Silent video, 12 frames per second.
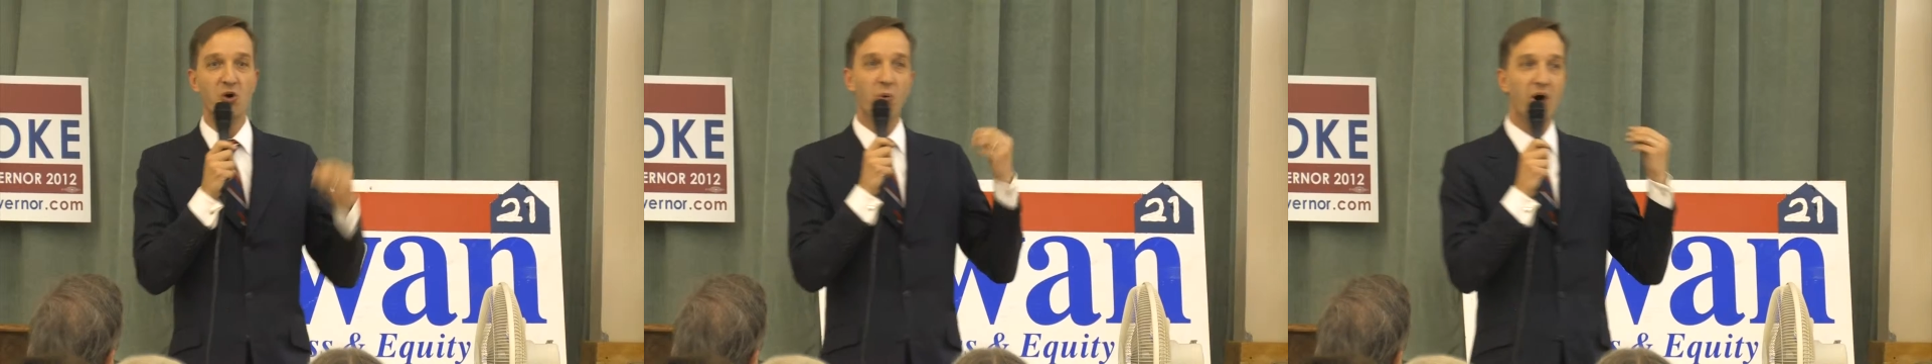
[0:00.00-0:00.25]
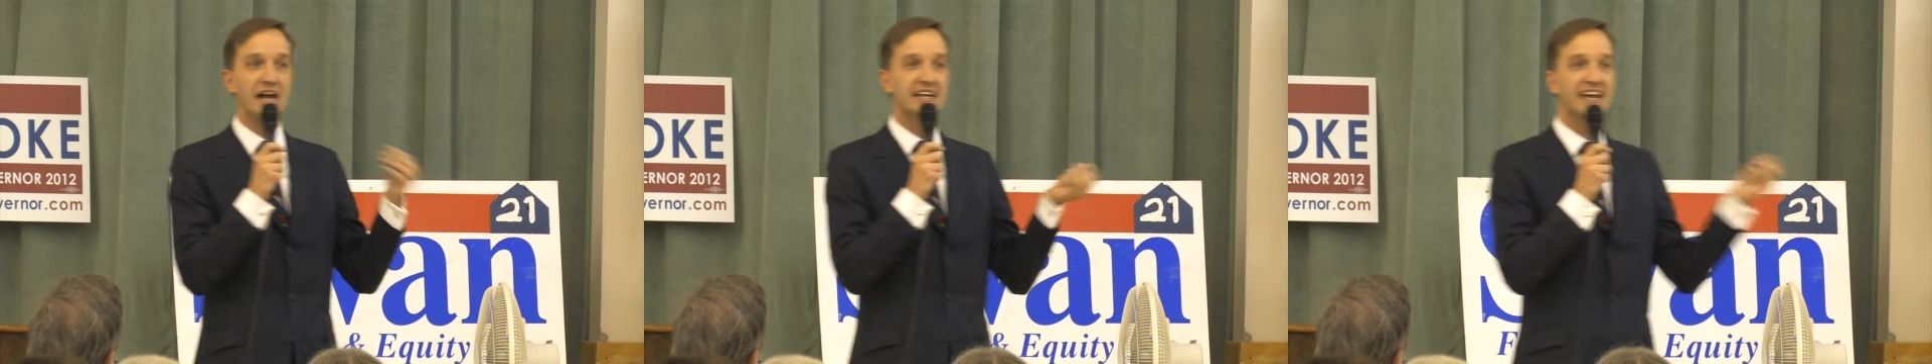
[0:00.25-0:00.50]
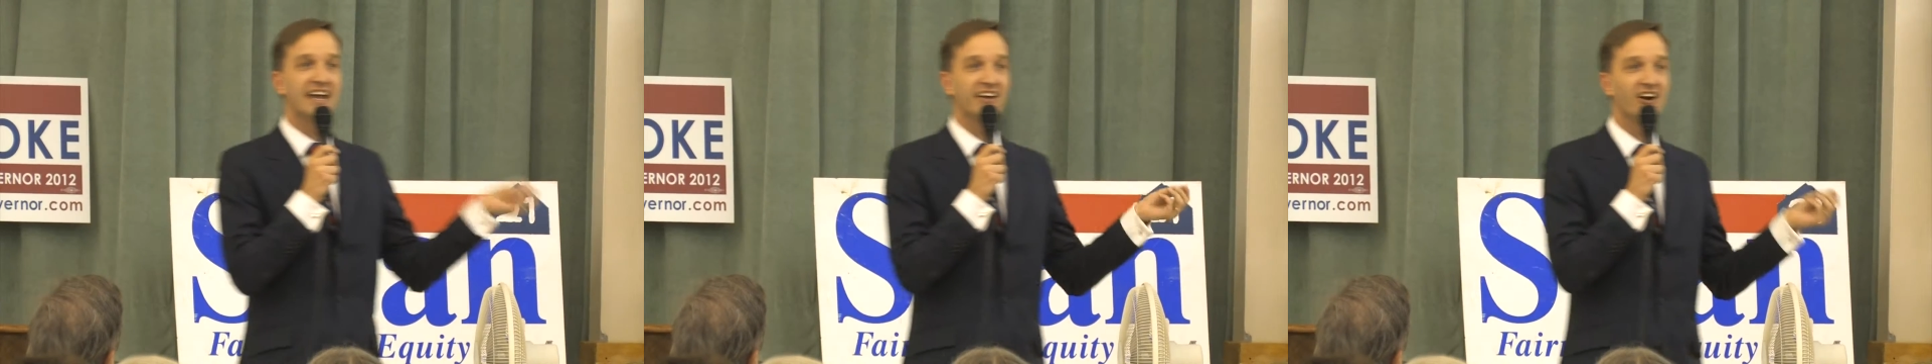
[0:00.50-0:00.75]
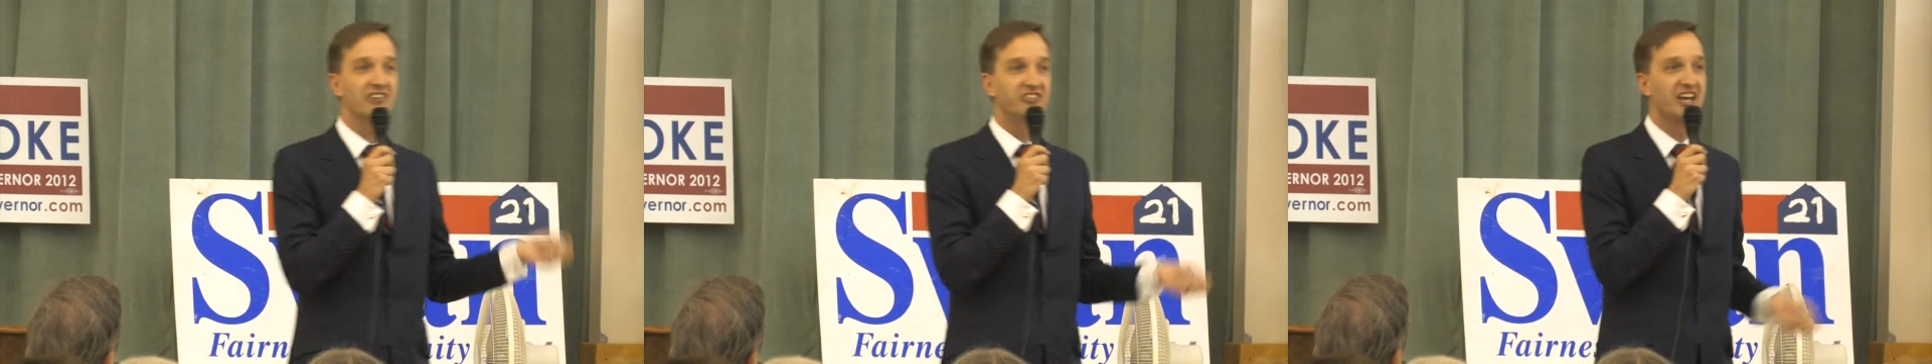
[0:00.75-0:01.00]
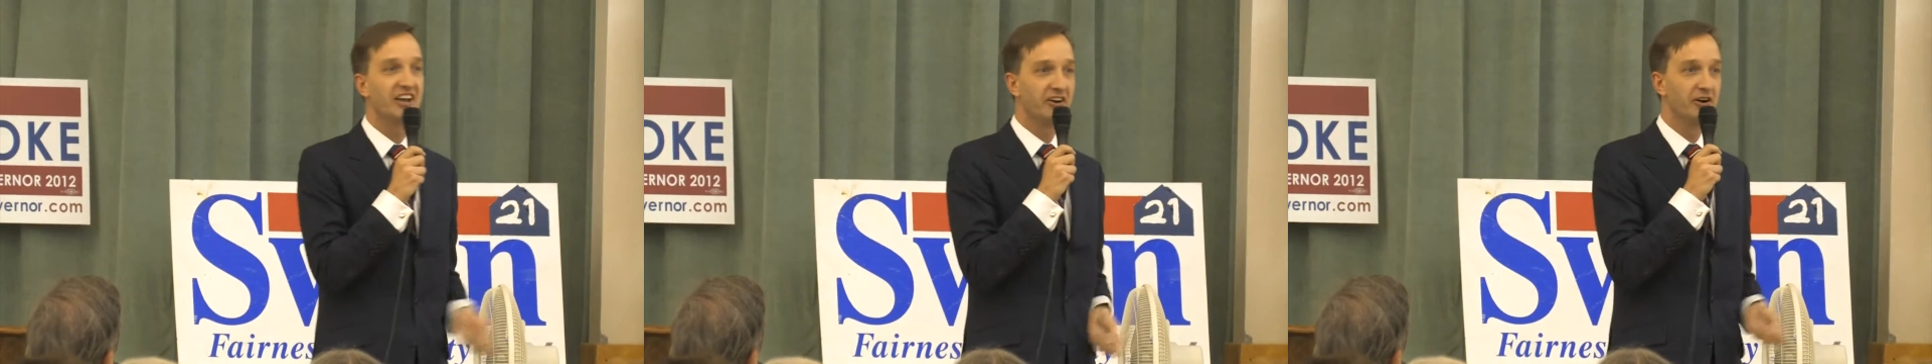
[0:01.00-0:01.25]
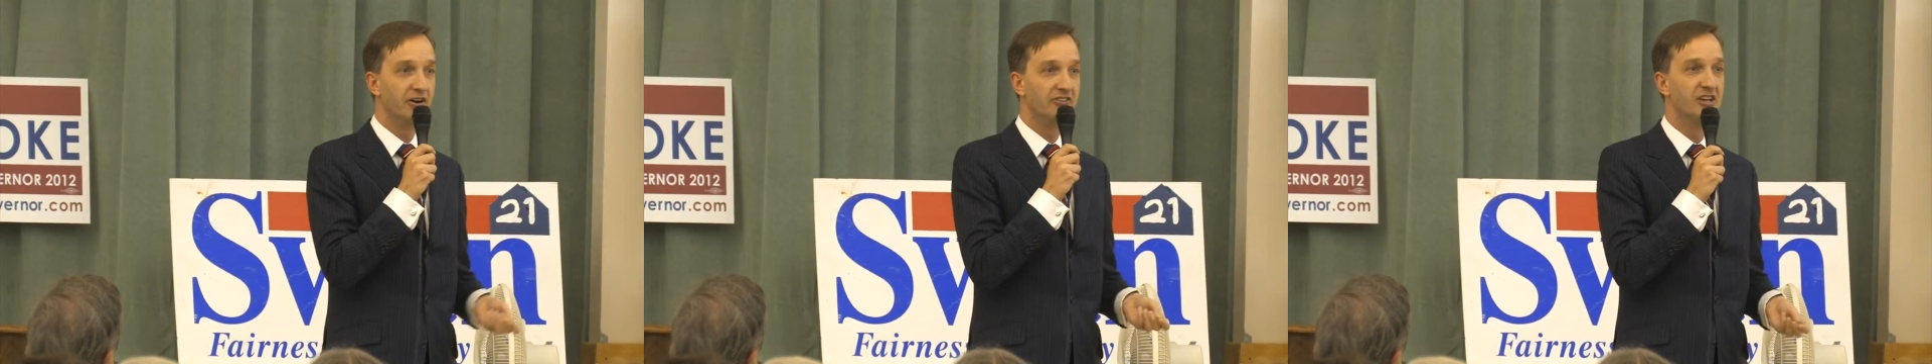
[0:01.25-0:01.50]
Why can't our
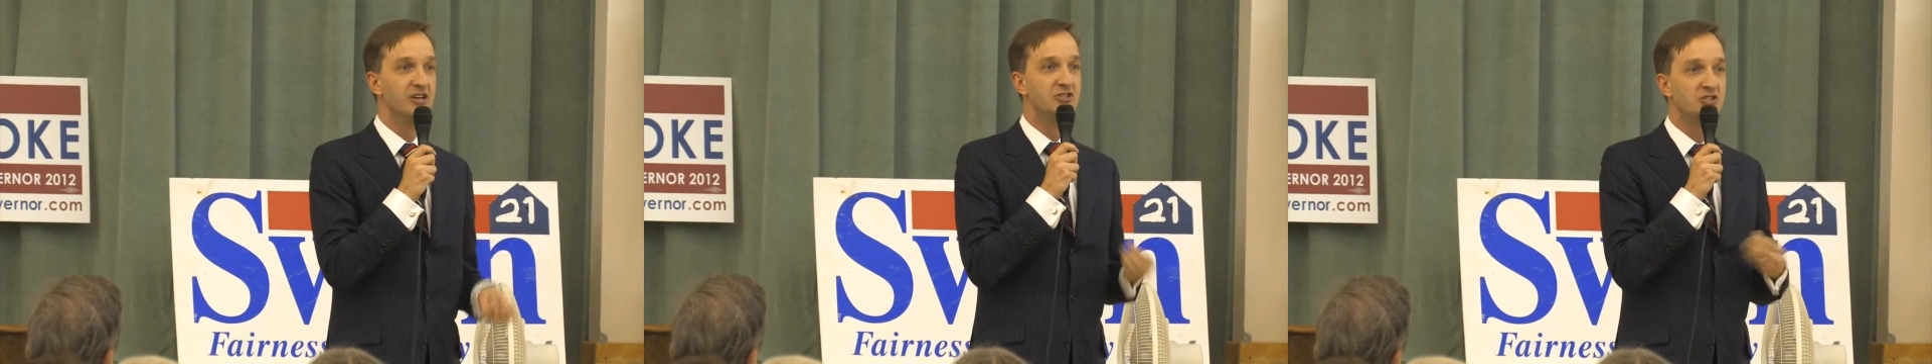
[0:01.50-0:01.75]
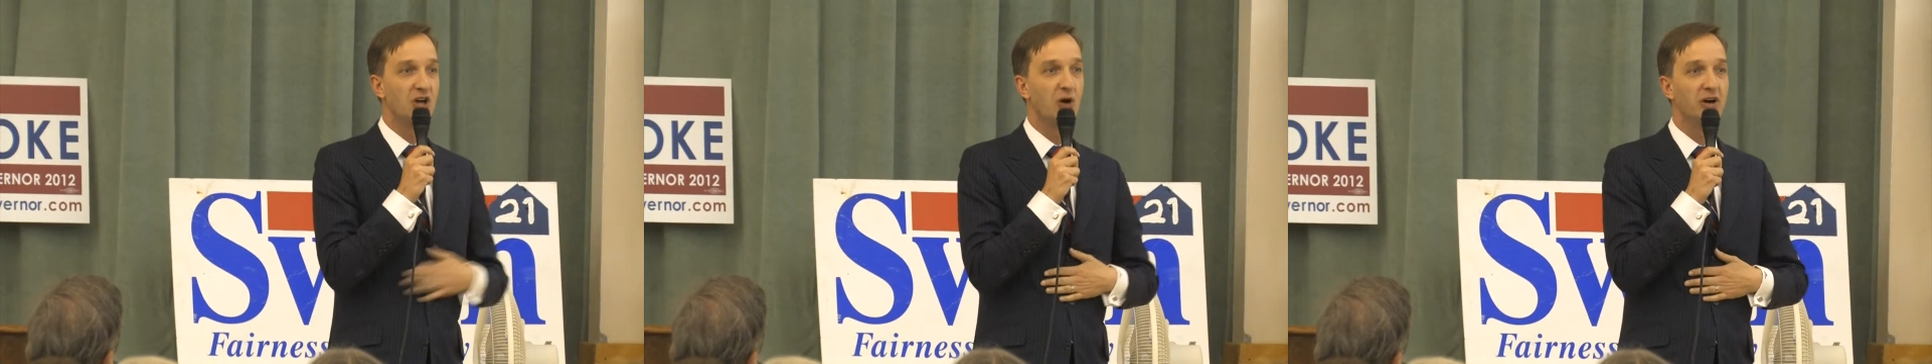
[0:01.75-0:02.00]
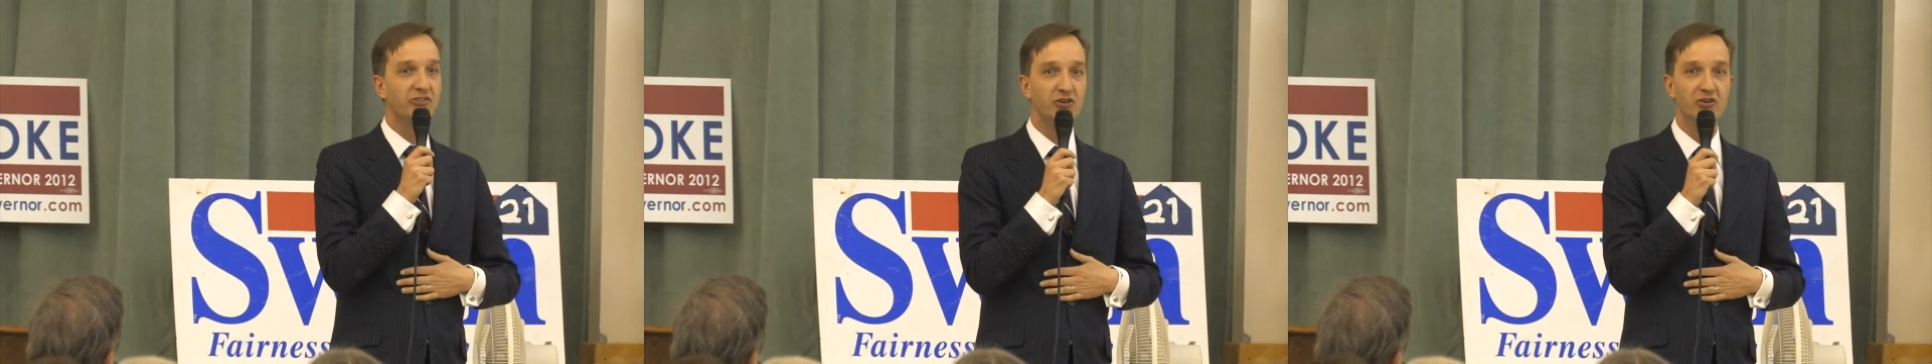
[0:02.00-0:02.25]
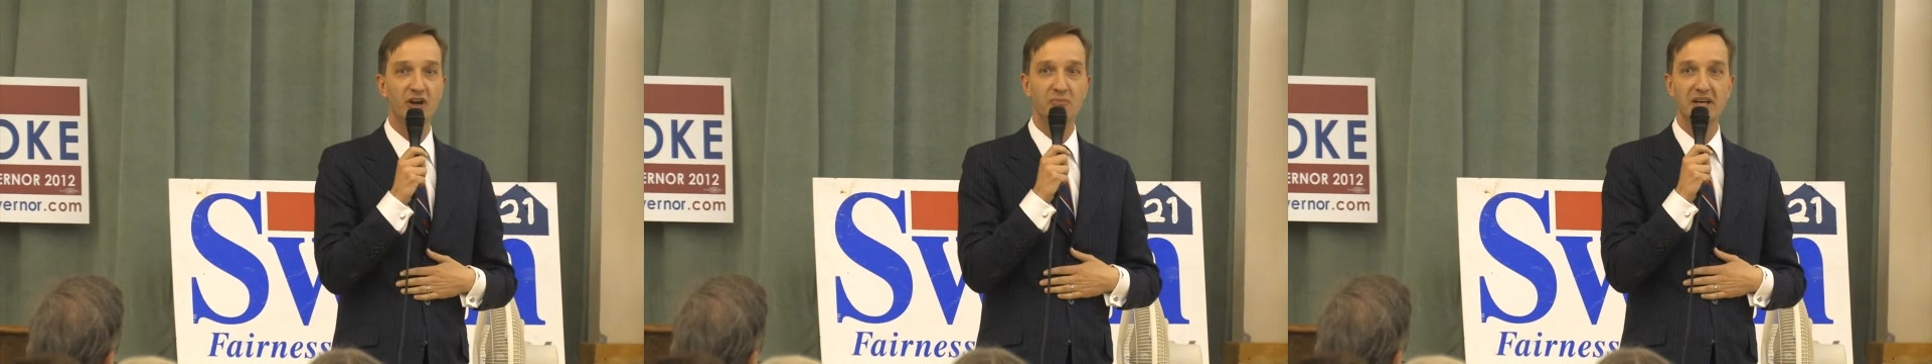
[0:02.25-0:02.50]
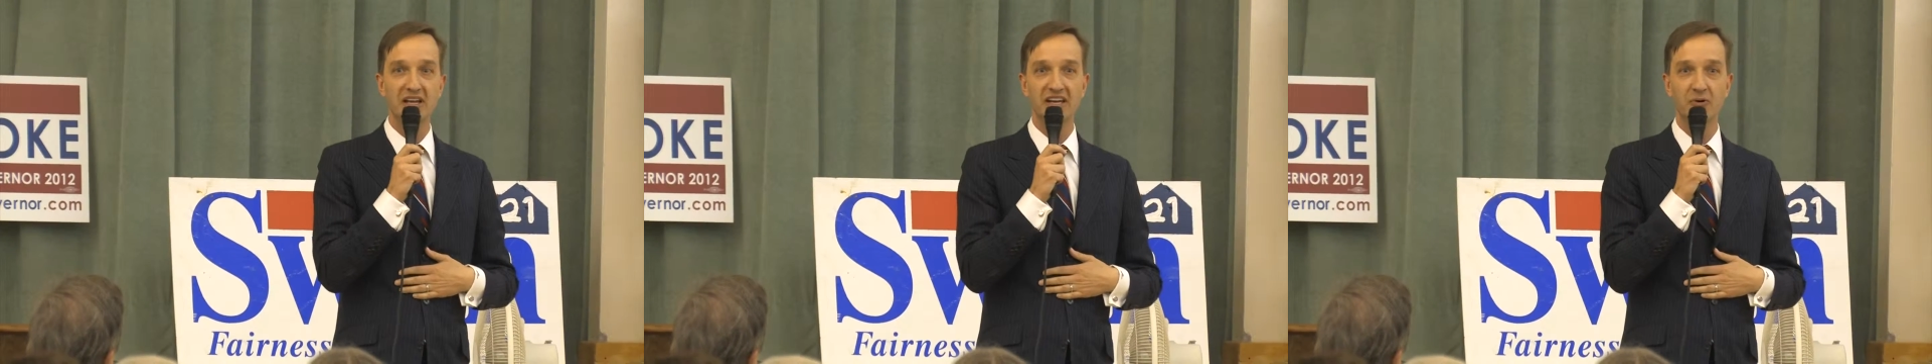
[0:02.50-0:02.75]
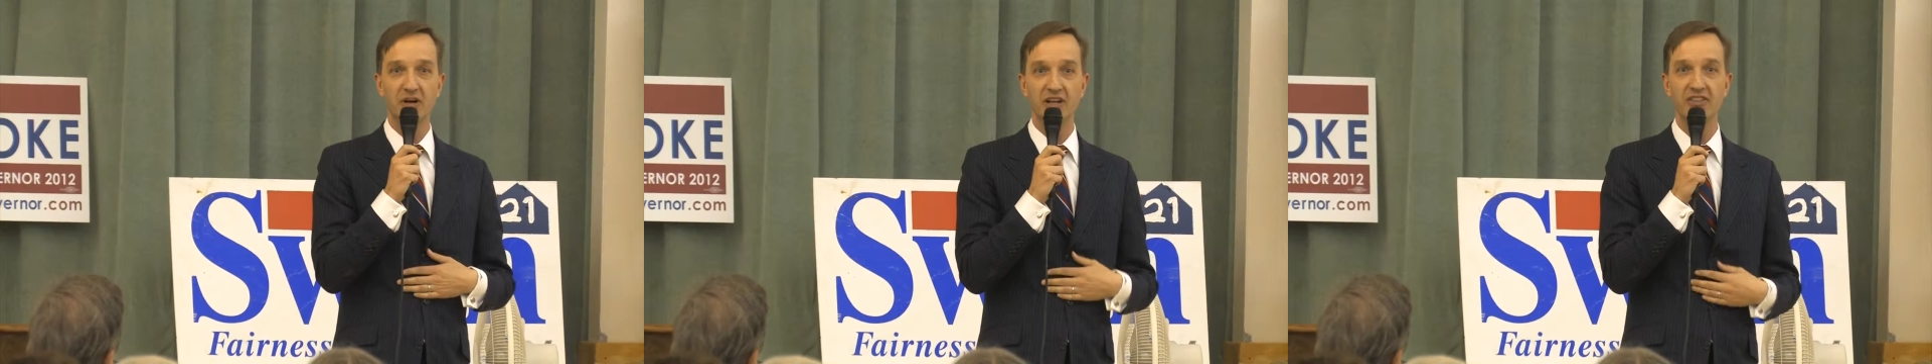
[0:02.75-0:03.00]
senators show us who they're
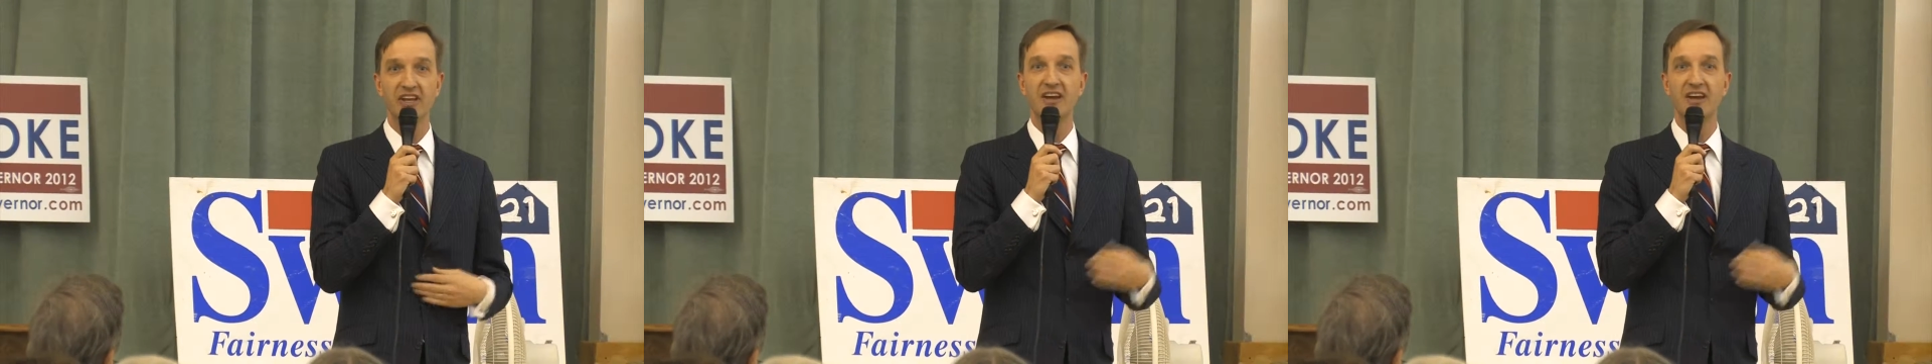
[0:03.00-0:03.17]
meeting with